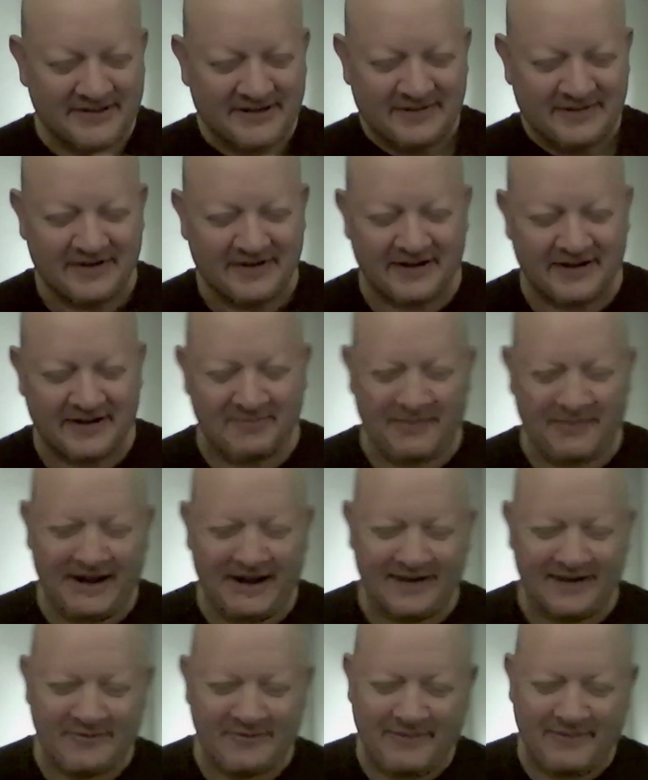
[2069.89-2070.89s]
I can
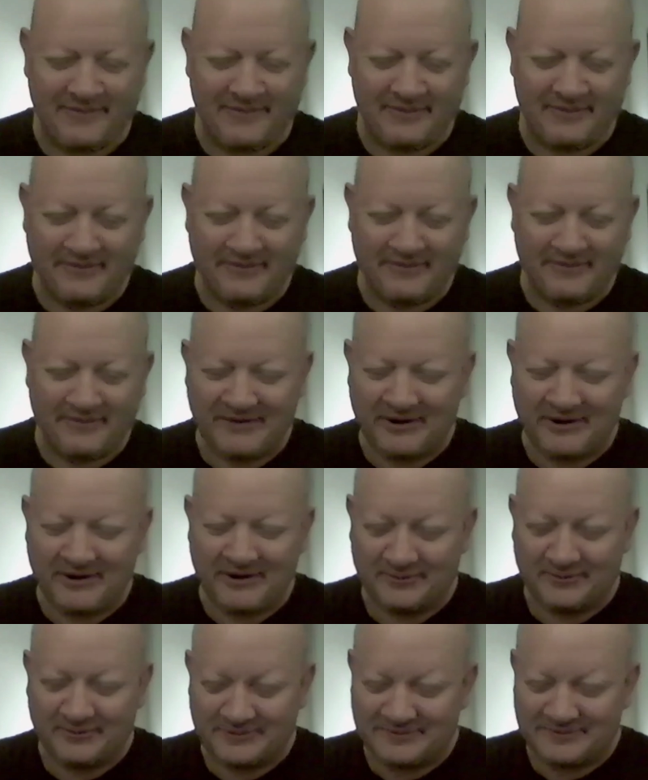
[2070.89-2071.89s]
barely remember. I'm very
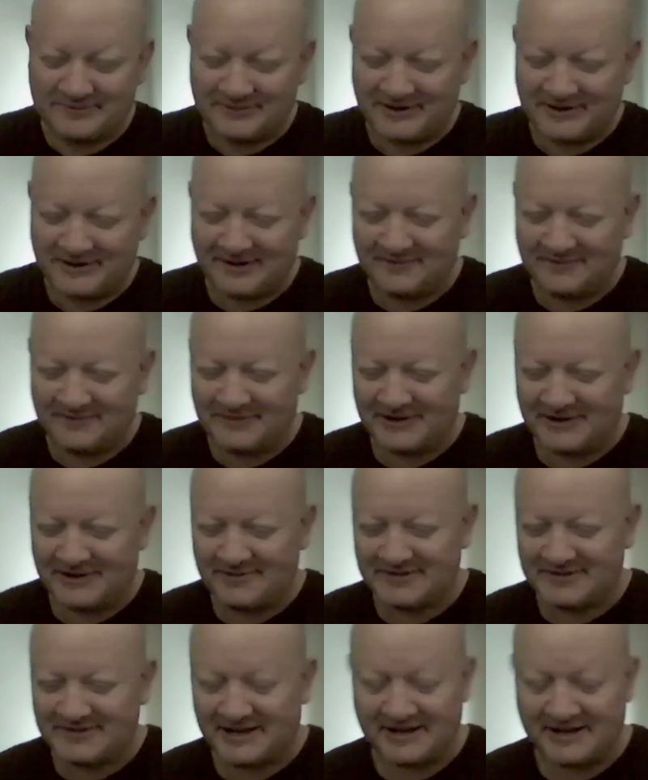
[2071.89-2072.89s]
old. When I
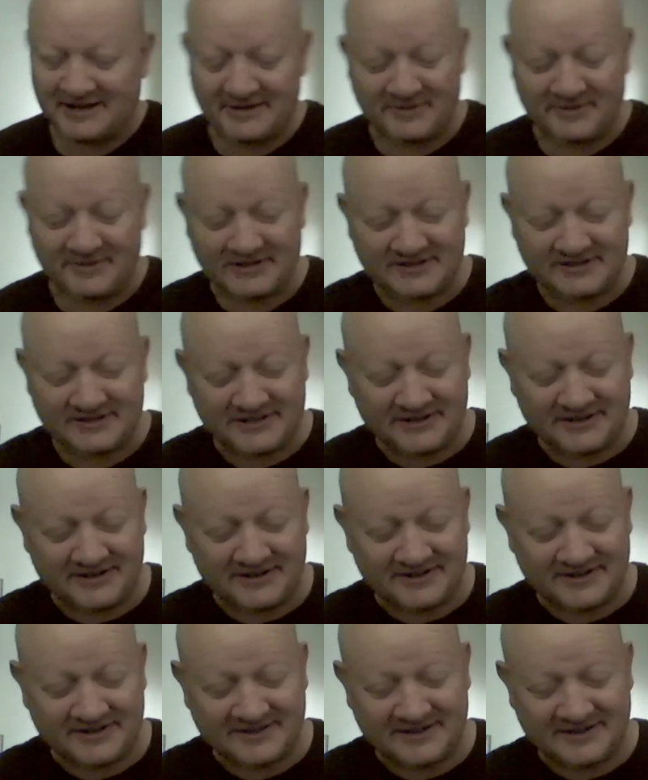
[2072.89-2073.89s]
was 8 and my
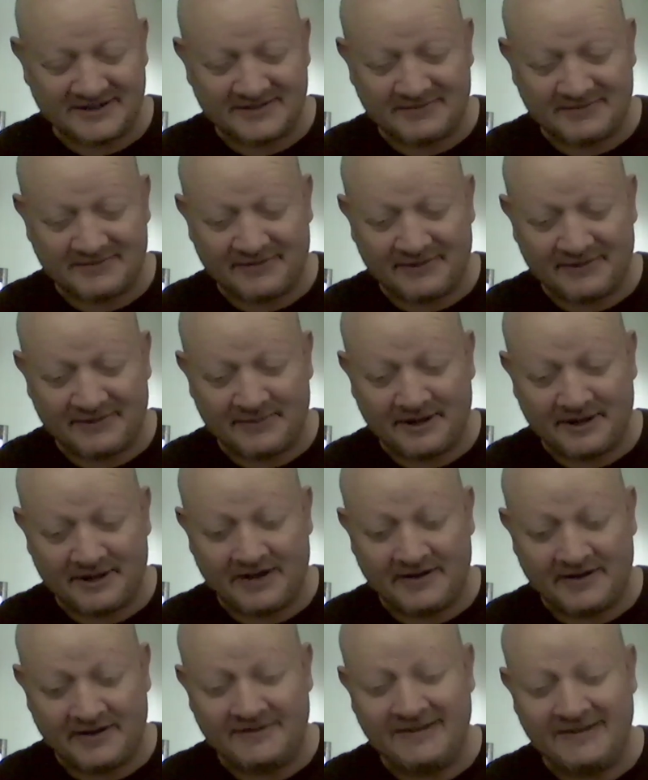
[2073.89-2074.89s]
Stargardt started to affect
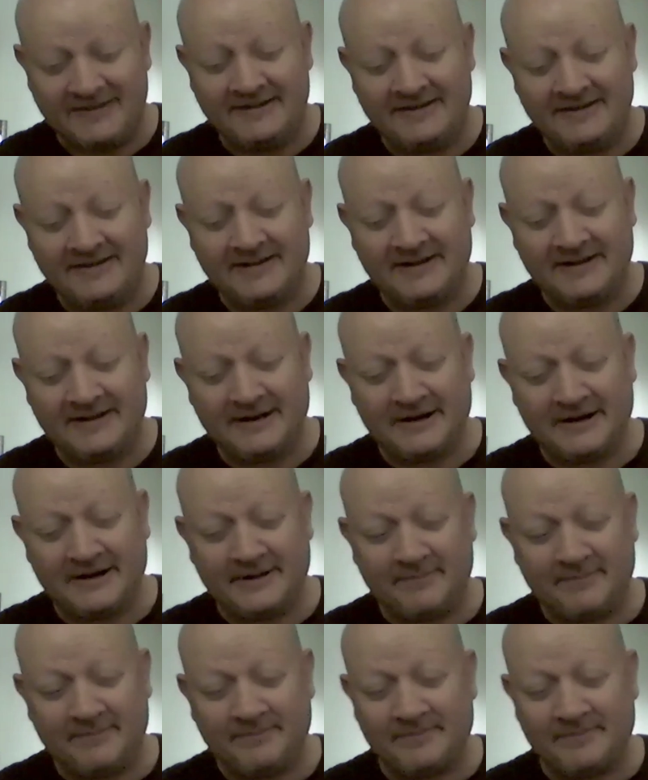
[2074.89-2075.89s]
me,
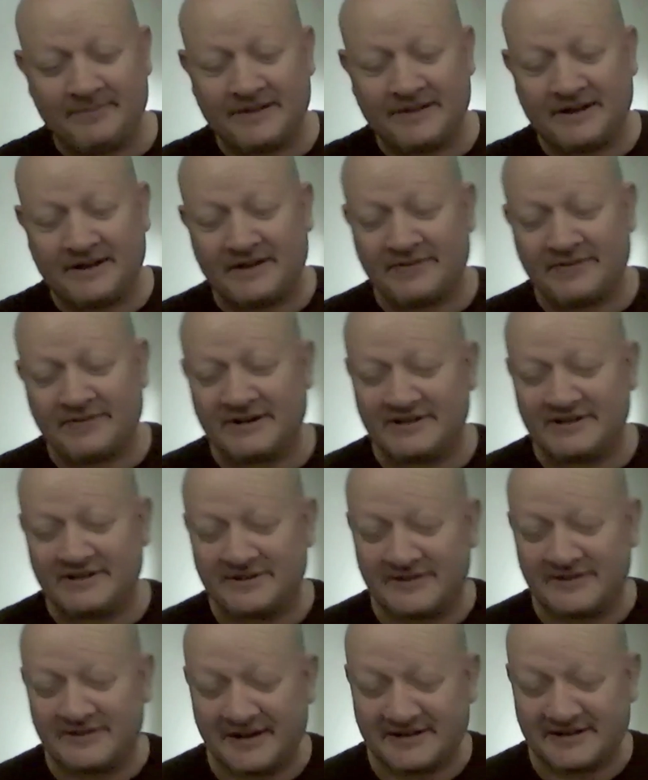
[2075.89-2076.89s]
I really
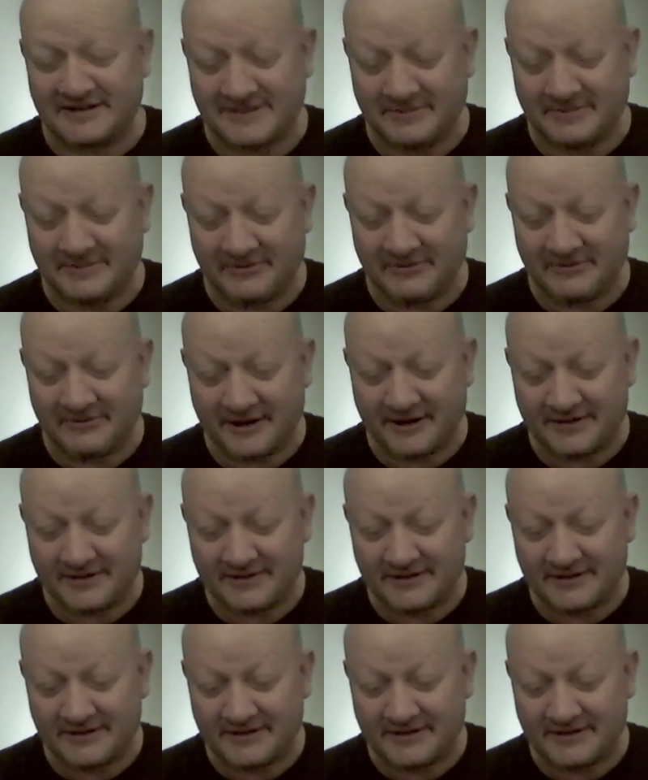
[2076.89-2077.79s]
didn't accept the fact.